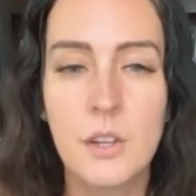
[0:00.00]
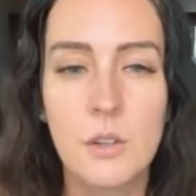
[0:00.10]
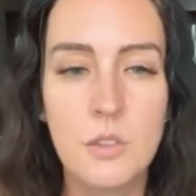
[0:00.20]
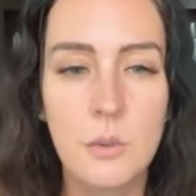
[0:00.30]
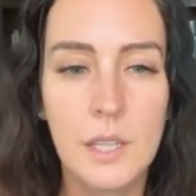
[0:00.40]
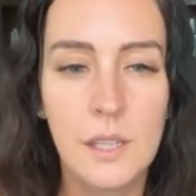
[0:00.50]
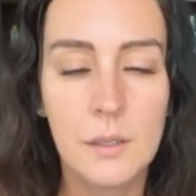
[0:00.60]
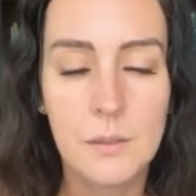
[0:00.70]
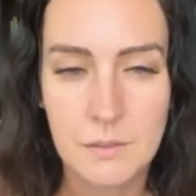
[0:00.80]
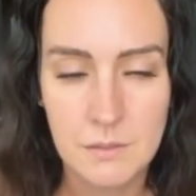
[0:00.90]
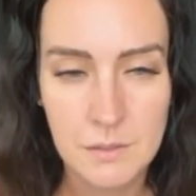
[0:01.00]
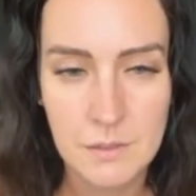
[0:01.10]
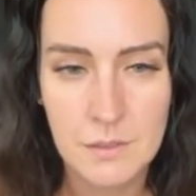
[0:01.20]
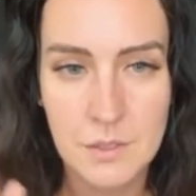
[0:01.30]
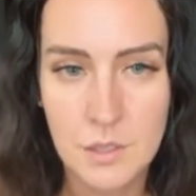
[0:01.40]
You're doing
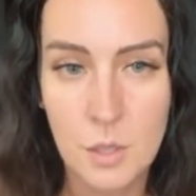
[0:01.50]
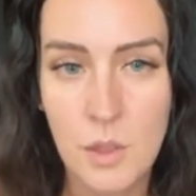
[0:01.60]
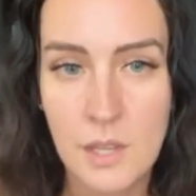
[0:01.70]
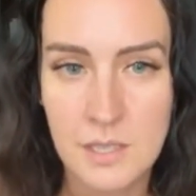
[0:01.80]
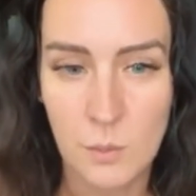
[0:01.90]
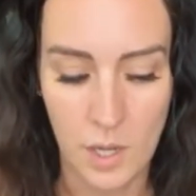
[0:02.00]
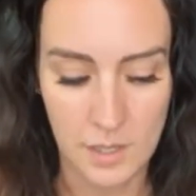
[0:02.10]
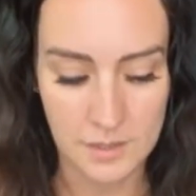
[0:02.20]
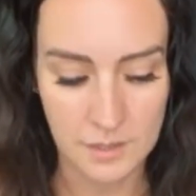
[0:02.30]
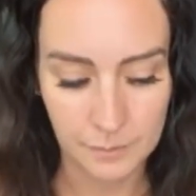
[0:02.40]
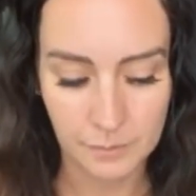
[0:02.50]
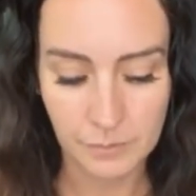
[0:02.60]
two things at once.